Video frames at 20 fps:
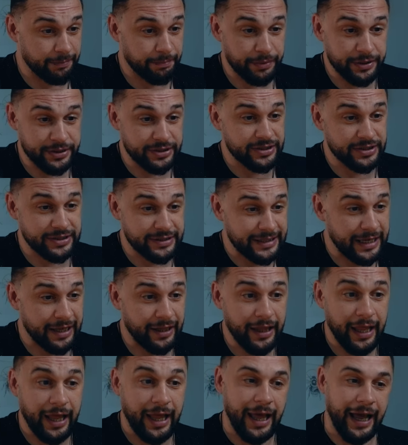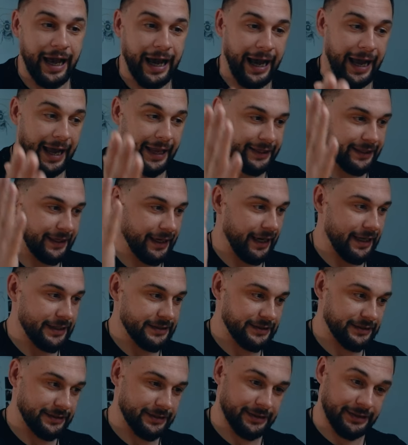a prison cell. I
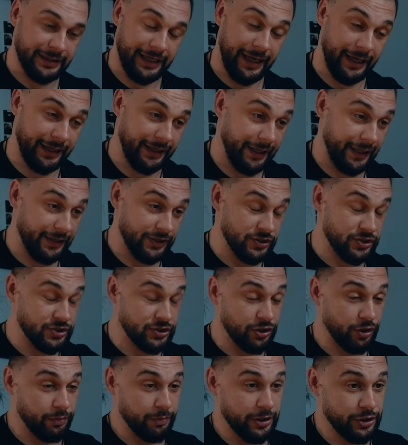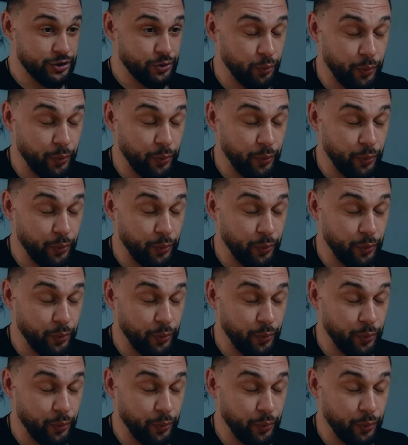got, I gained so much